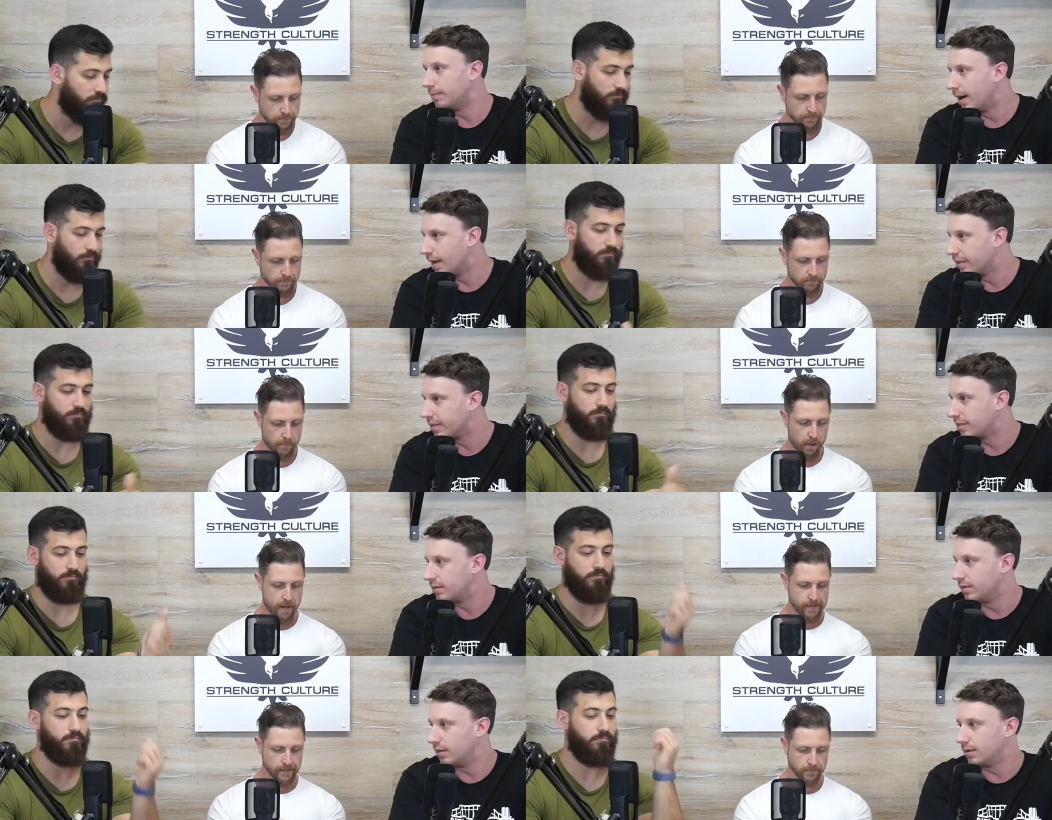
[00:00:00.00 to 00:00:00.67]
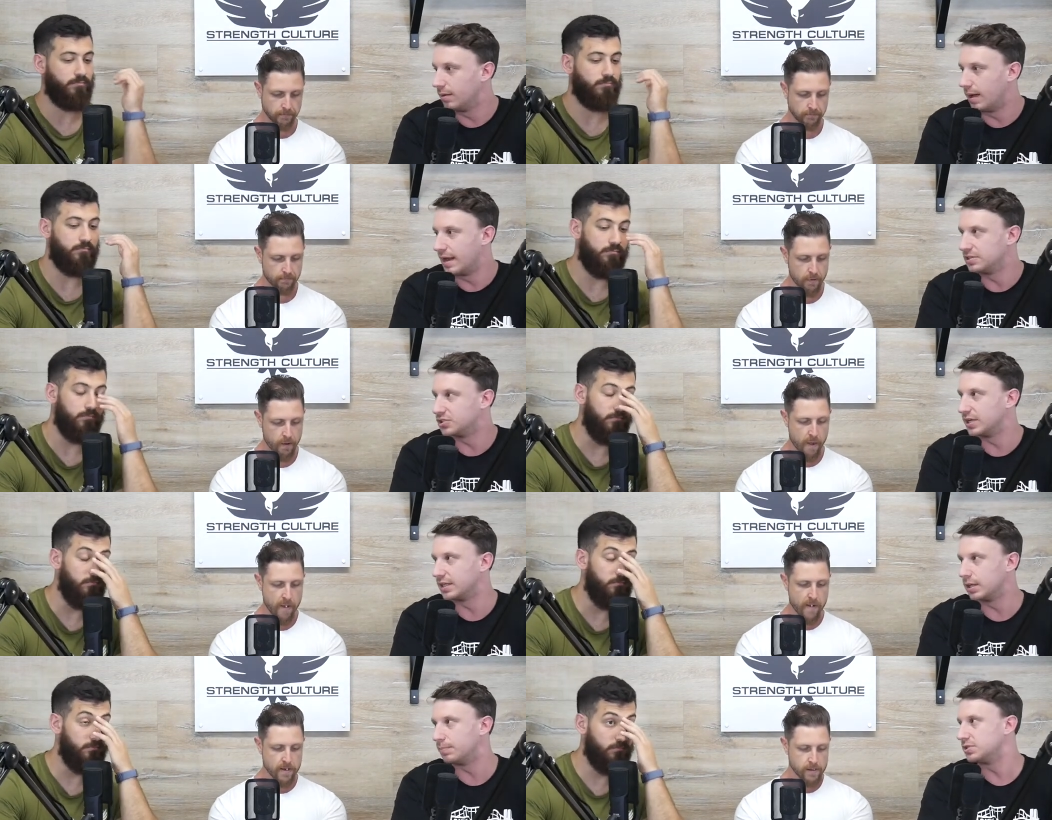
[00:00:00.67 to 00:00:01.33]
Speaker 1: to month, uh, and
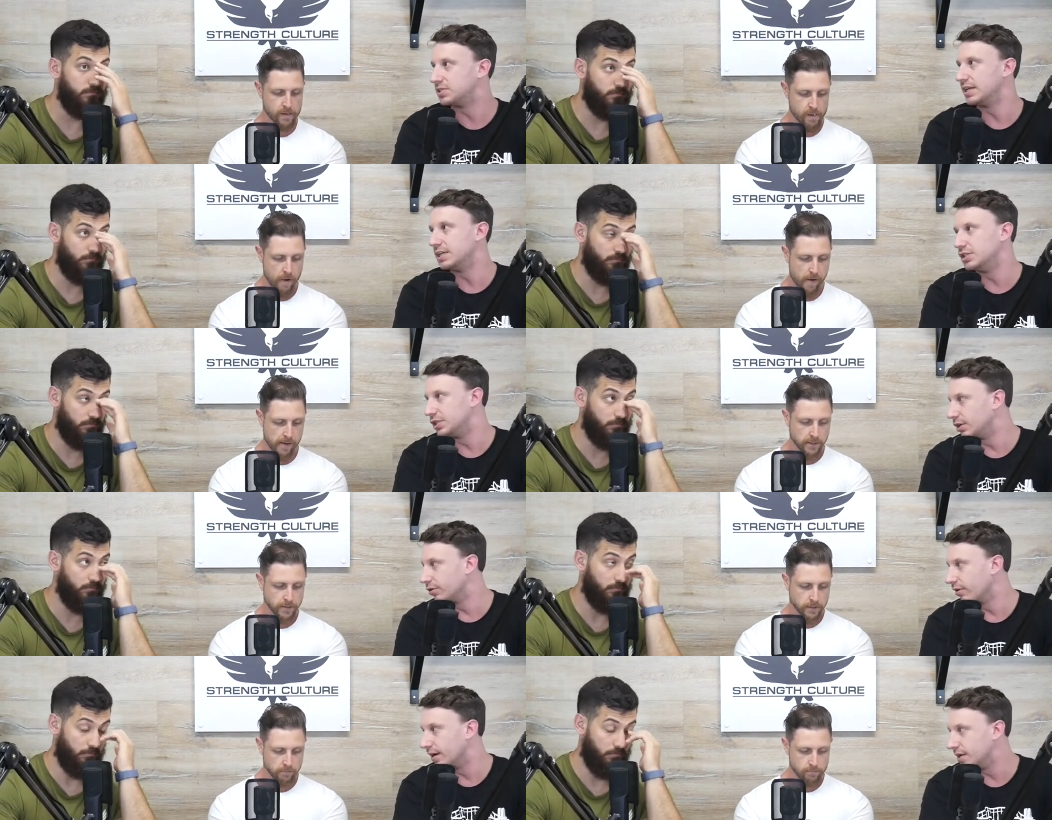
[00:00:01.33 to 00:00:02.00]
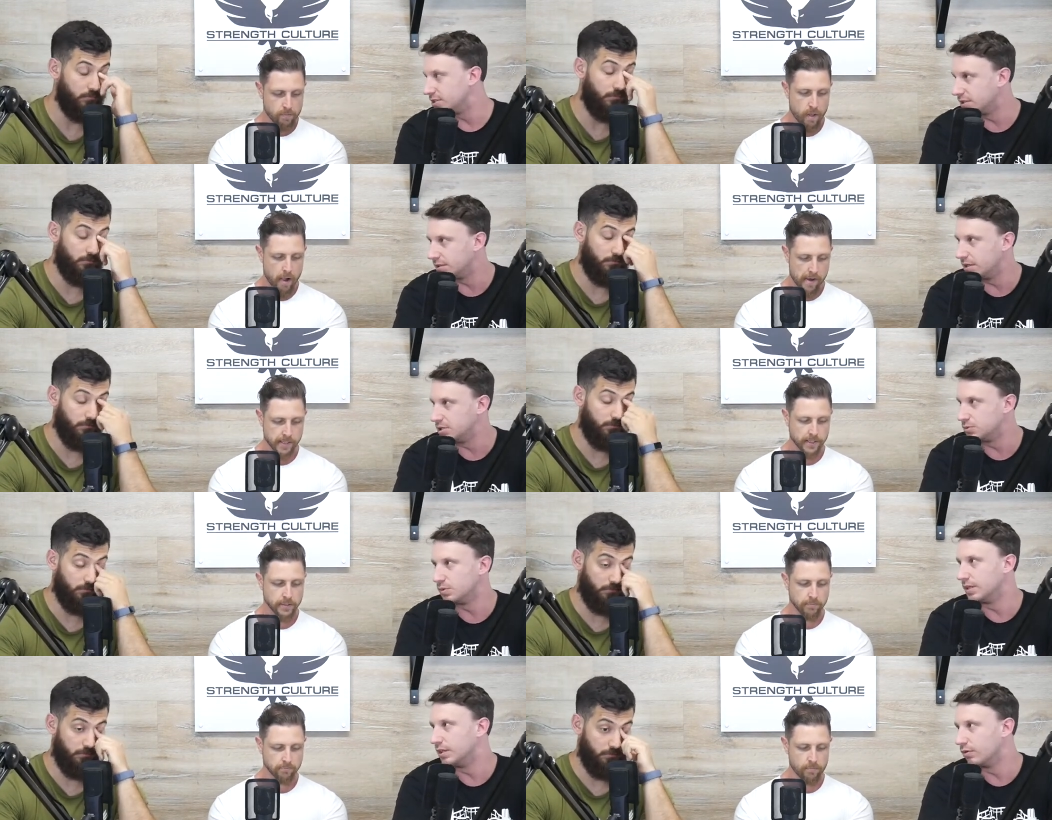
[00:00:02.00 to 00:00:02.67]
seeing the percentage increase
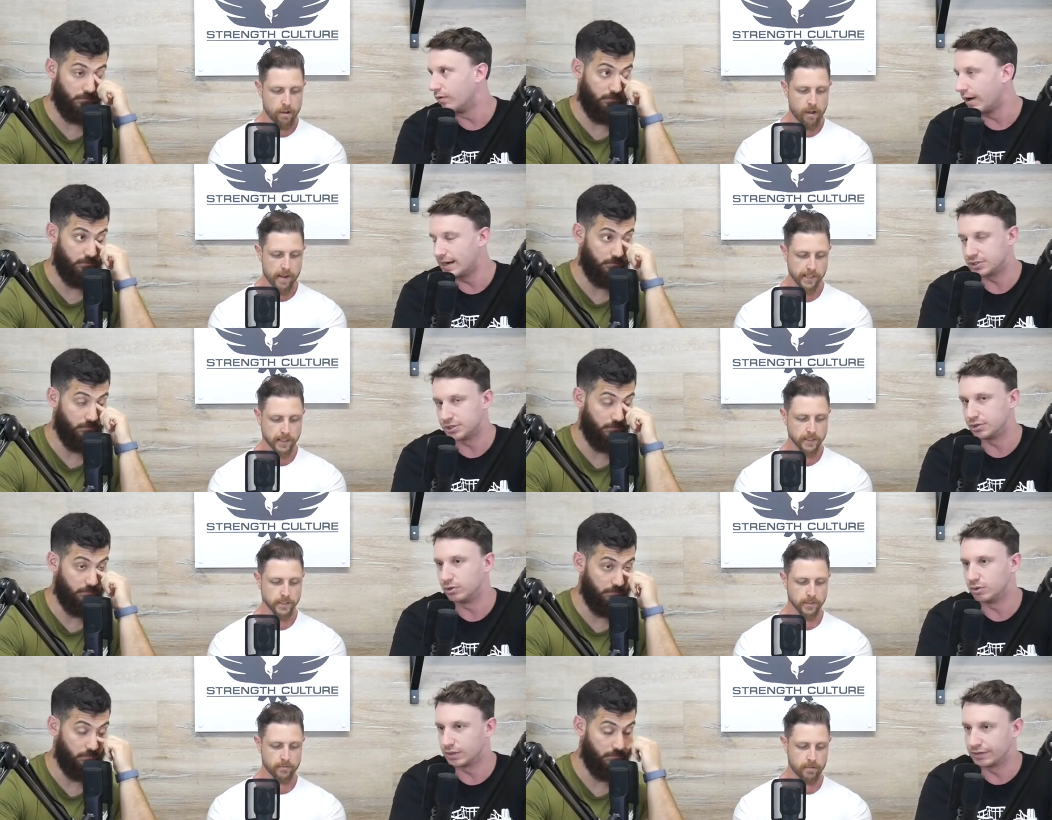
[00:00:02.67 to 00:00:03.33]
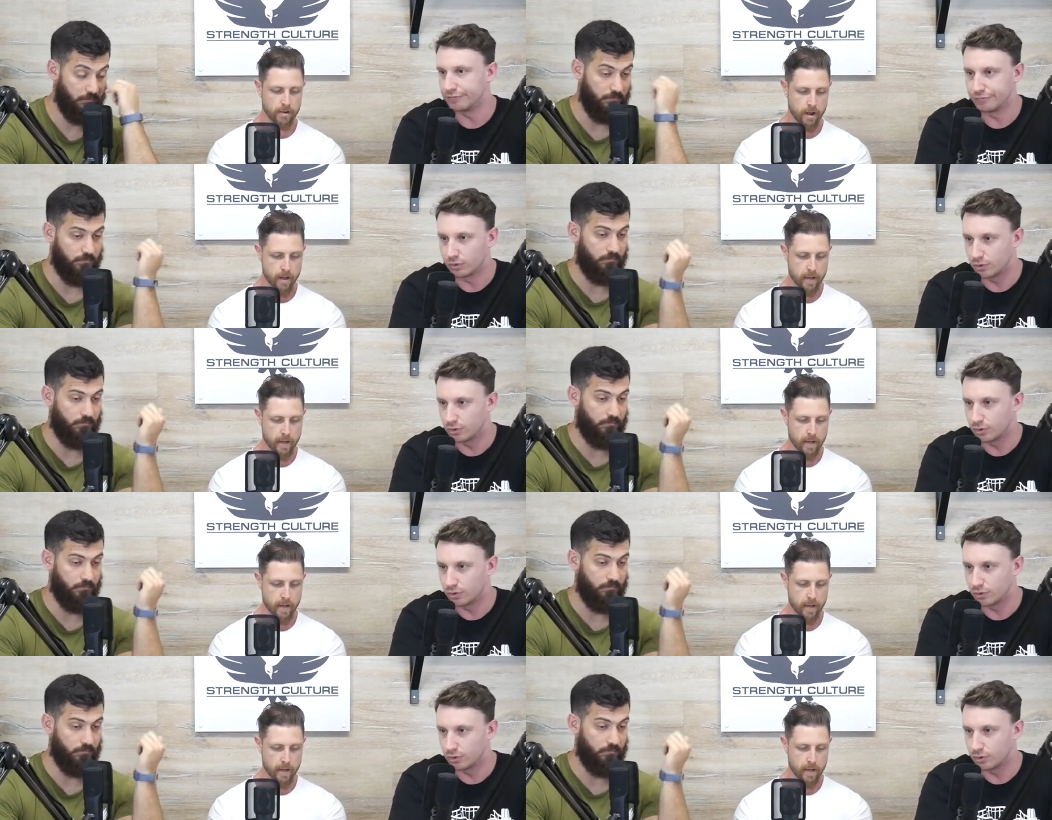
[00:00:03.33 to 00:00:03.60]
is within the range that you're looking